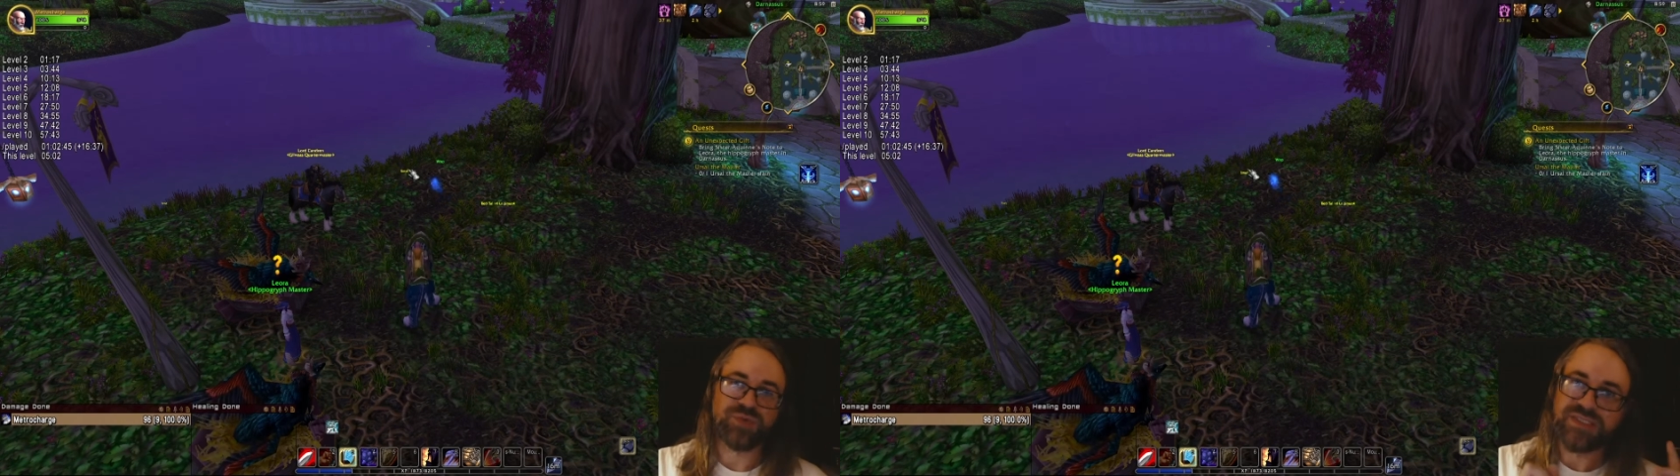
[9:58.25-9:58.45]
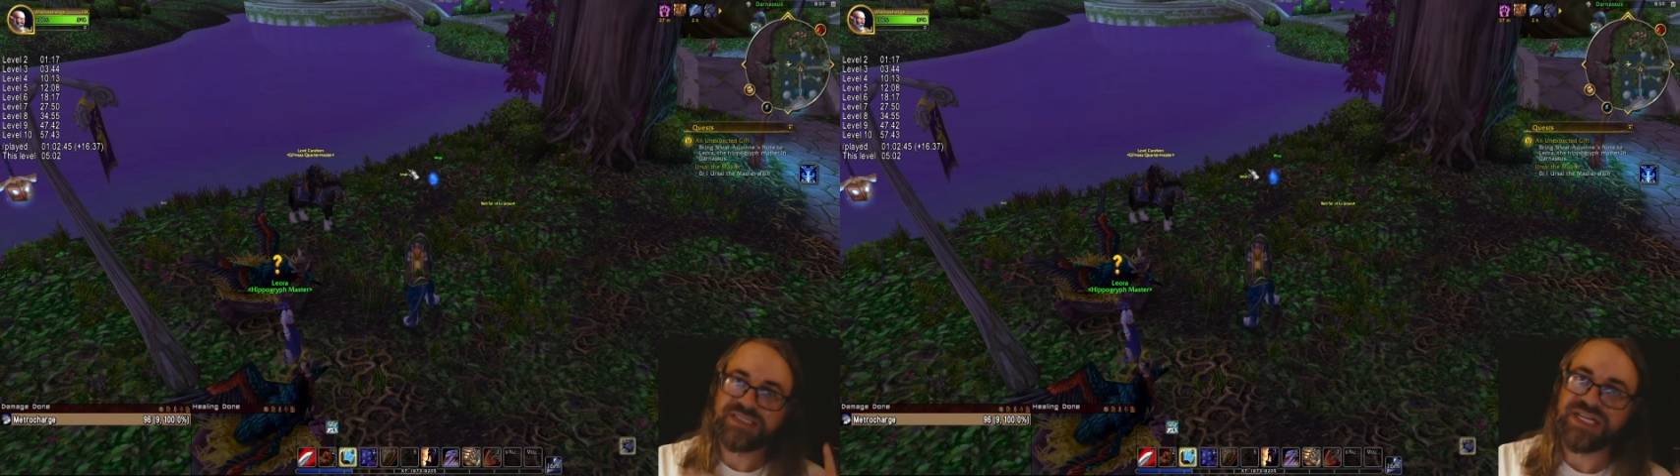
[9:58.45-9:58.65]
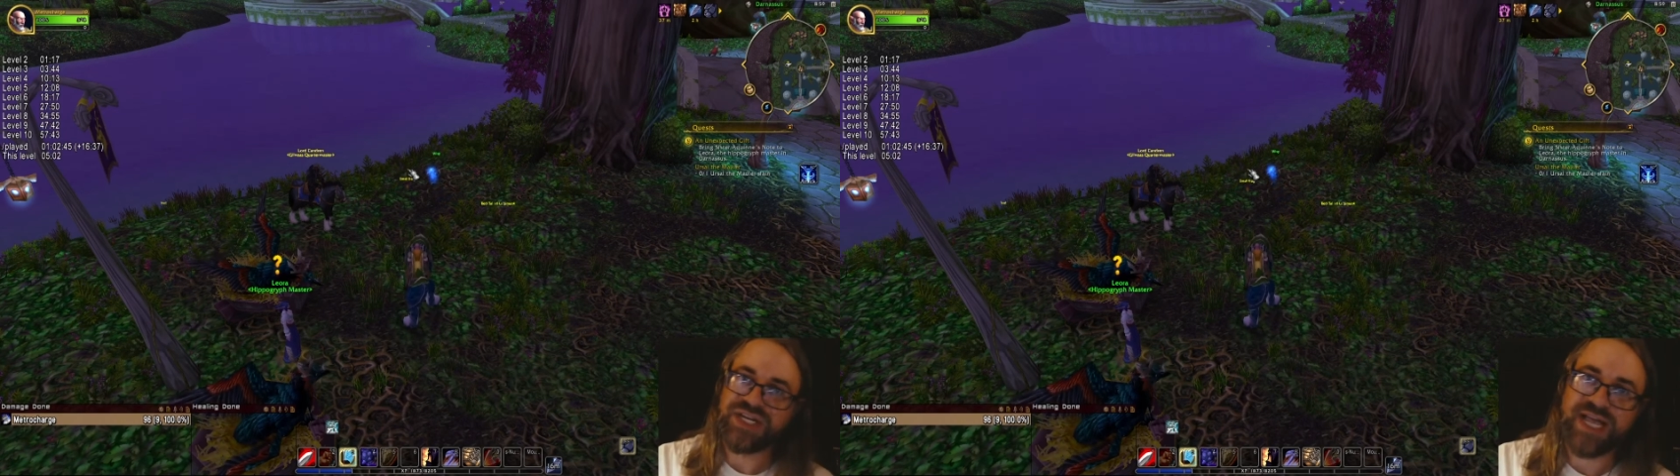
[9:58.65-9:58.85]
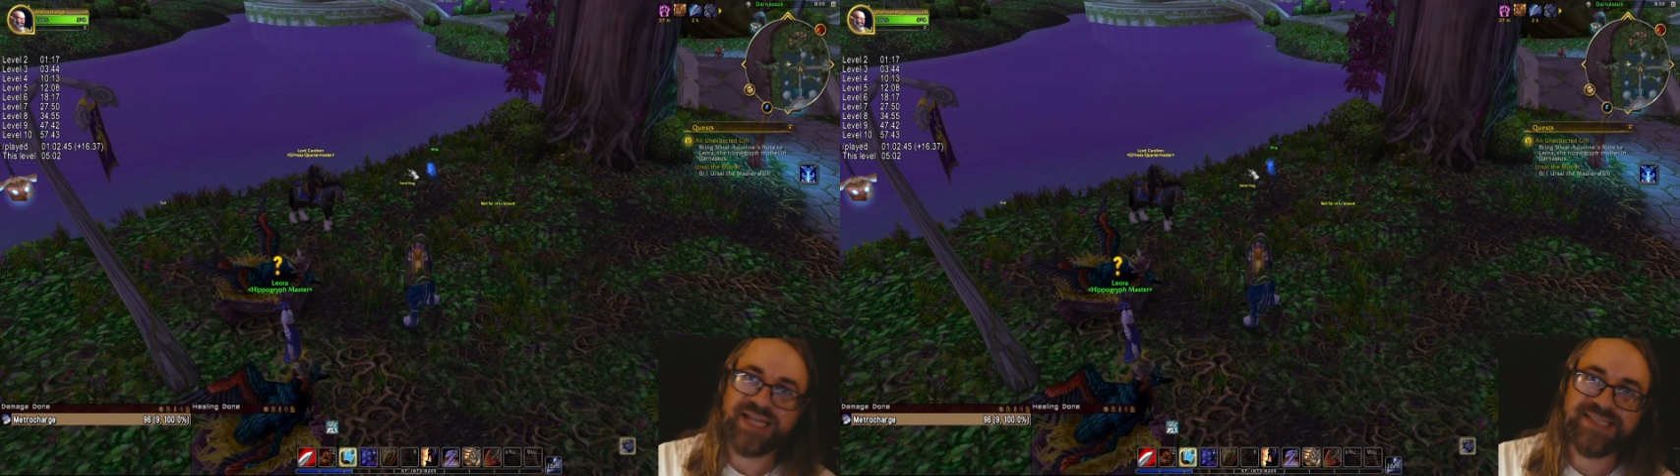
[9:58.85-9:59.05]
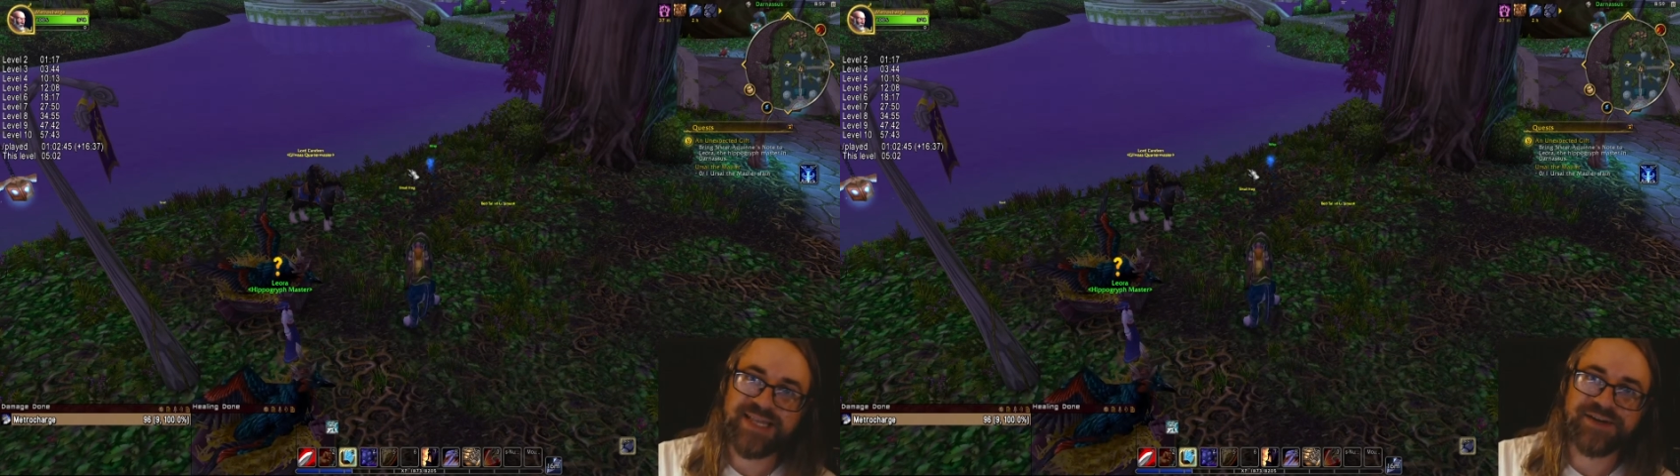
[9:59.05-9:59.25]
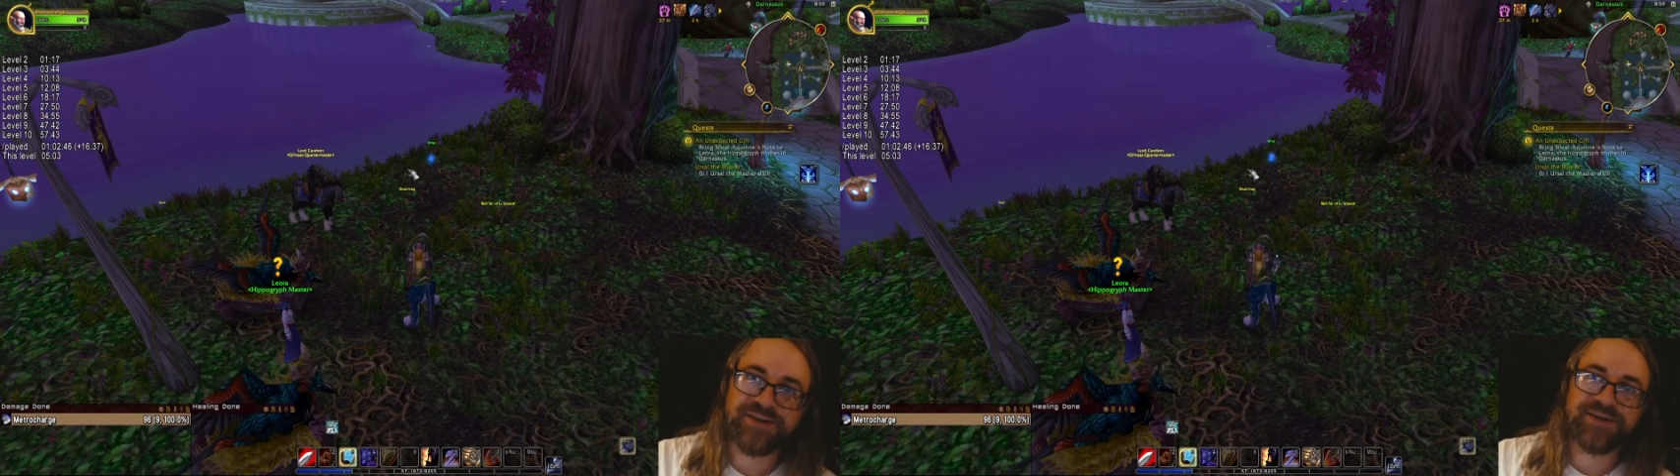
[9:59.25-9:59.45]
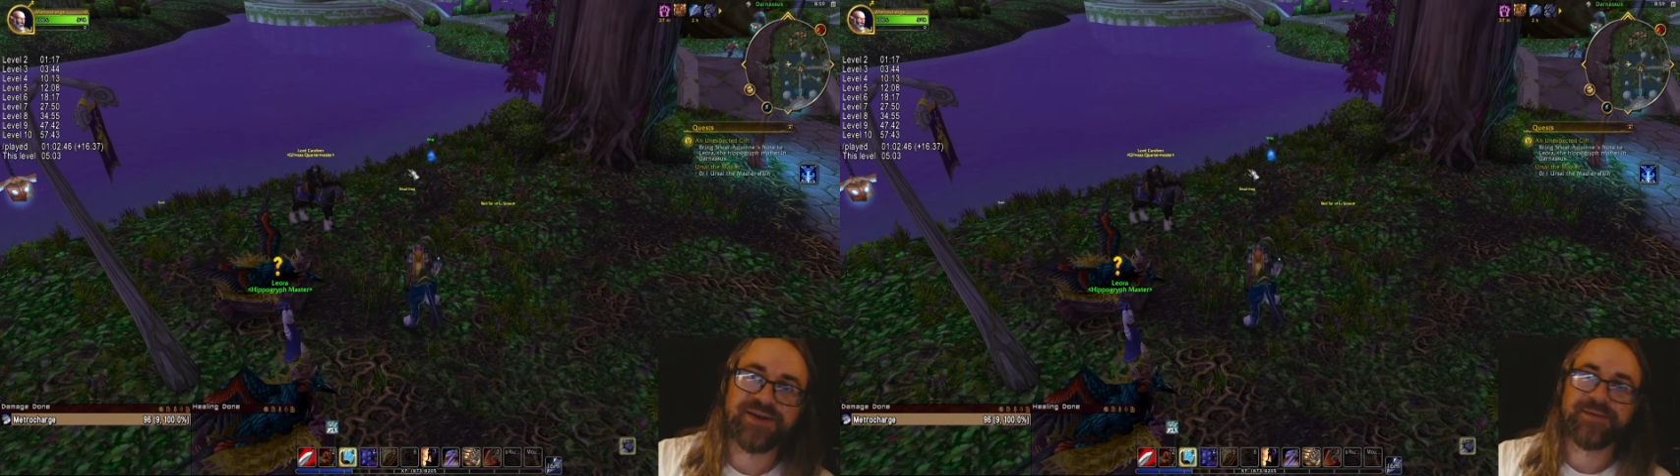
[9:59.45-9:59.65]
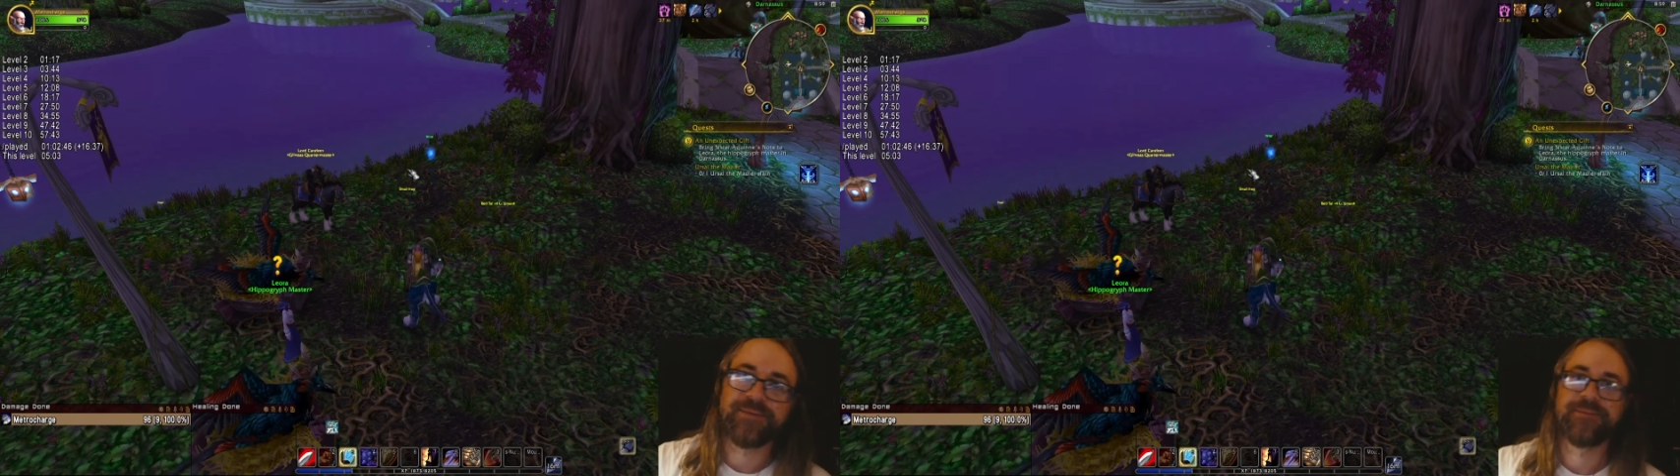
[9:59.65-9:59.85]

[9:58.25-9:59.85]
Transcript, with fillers: We'll see you guys there.